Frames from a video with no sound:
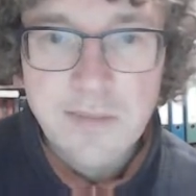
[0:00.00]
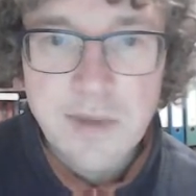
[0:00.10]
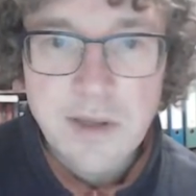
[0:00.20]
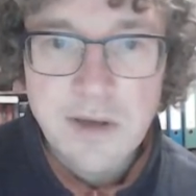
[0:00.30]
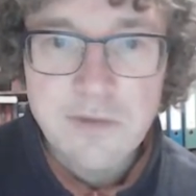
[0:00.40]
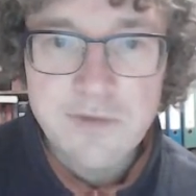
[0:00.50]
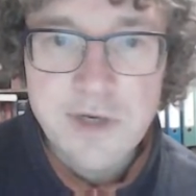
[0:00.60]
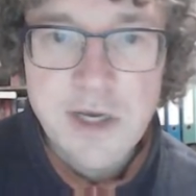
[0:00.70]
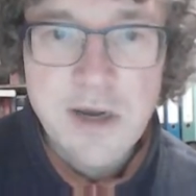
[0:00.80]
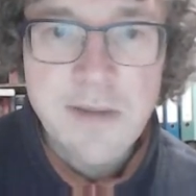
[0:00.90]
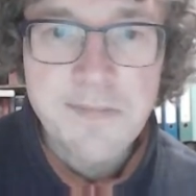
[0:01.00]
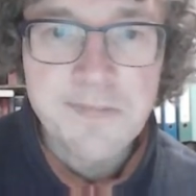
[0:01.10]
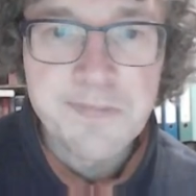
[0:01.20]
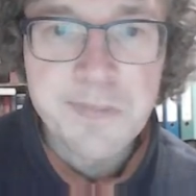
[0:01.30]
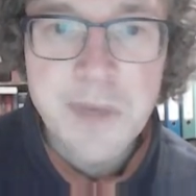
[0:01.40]
over here.
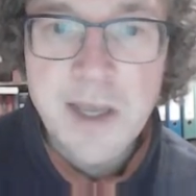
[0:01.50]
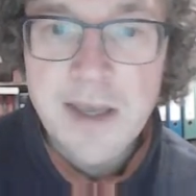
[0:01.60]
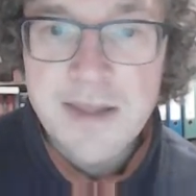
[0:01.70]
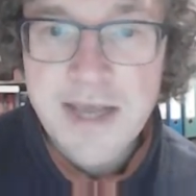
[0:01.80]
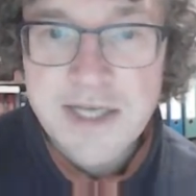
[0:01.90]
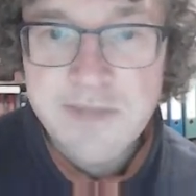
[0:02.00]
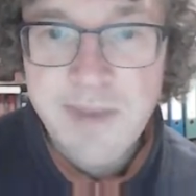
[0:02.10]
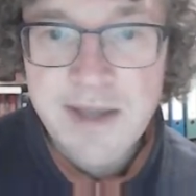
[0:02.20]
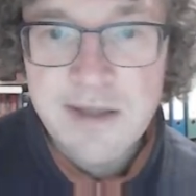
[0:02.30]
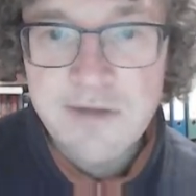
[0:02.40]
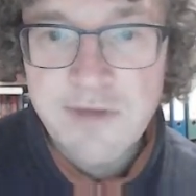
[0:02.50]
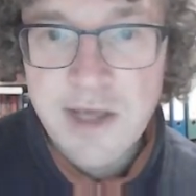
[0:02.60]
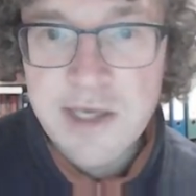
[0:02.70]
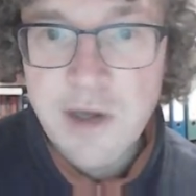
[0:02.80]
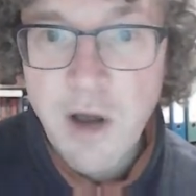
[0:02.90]
The expected
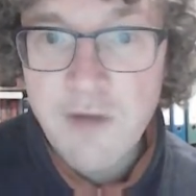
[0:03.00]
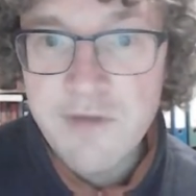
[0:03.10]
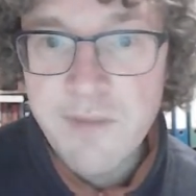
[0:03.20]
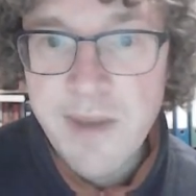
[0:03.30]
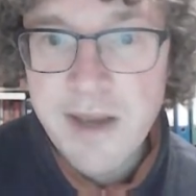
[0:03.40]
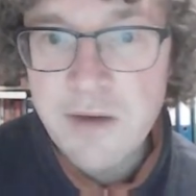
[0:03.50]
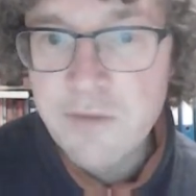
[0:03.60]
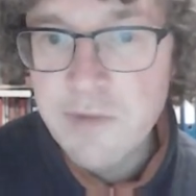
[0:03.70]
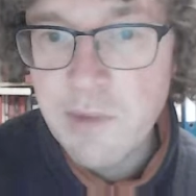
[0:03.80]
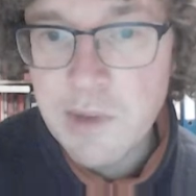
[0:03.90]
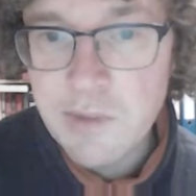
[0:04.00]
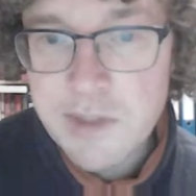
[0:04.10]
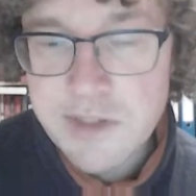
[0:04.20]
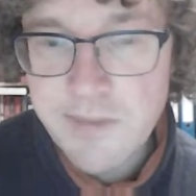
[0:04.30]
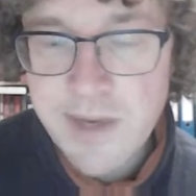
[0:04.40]
value of the payoff, or what
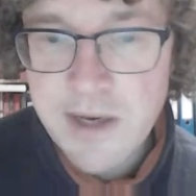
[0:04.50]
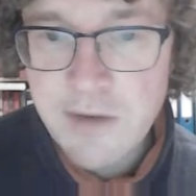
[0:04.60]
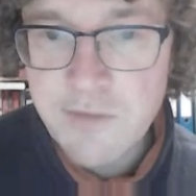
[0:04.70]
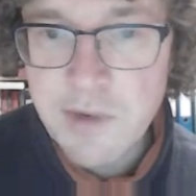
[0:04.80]
was the payoff?